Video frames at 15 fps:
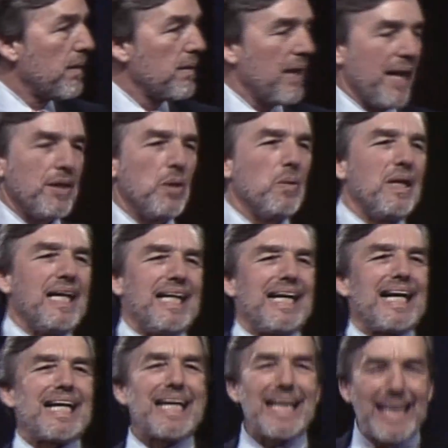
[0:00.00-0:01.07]
And you need
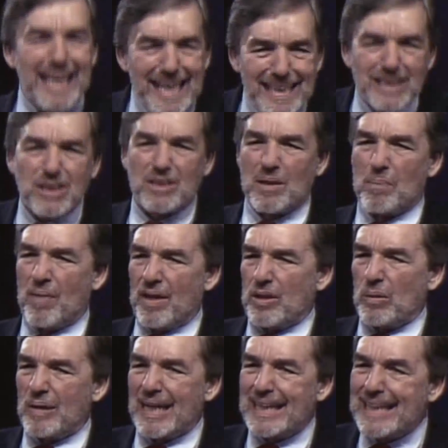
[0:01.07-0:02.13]
at least a
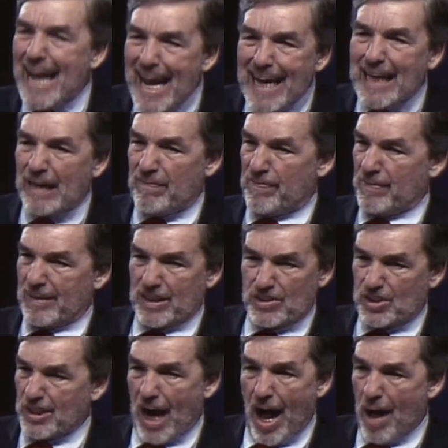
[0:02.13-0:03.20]
mother and a daddy for
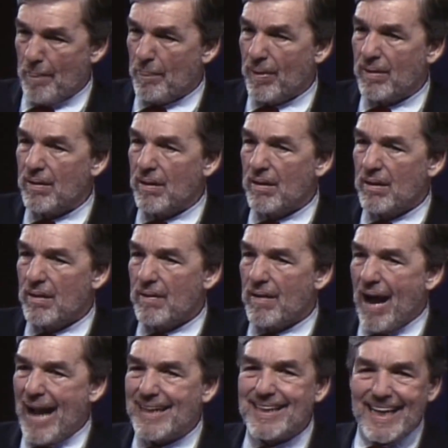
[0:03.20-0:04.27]
this job.
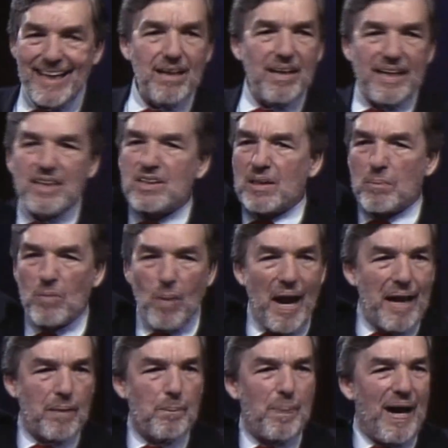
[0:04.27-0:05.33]
Ideally, some
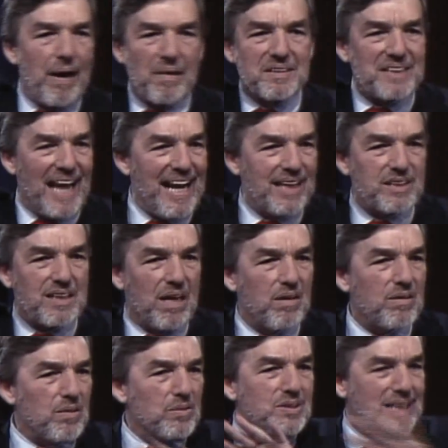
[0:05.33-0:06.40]
grandparents, aunts,
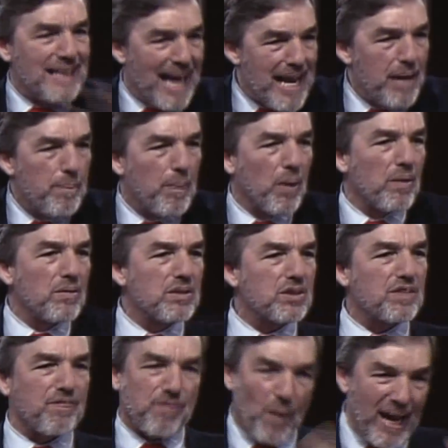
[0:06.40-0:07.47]
uncles,
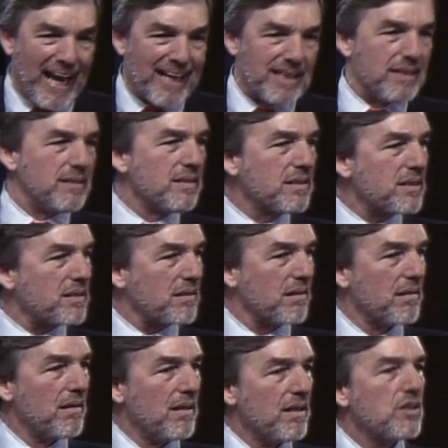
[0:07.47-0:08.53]
neighbors, friends
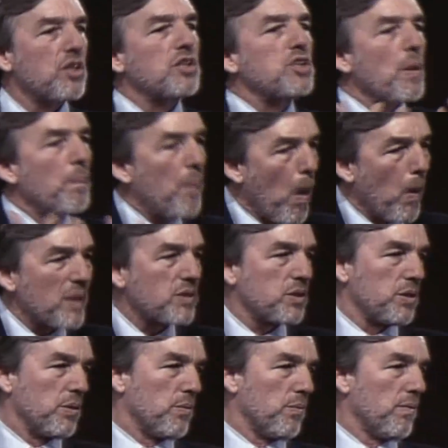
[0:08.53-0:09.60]
to
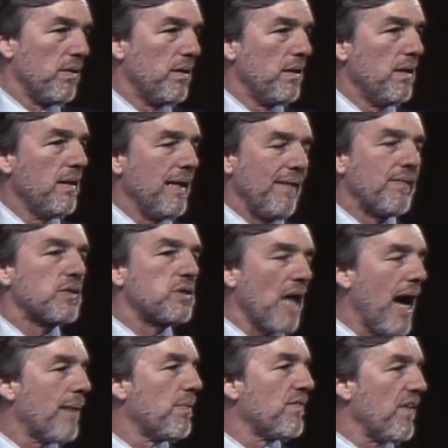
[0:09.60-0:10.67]
support you in the
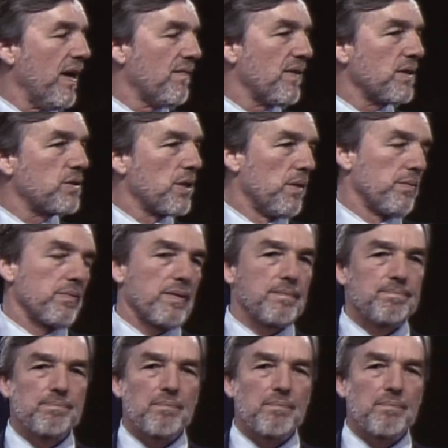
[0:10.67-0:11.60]
job of having children.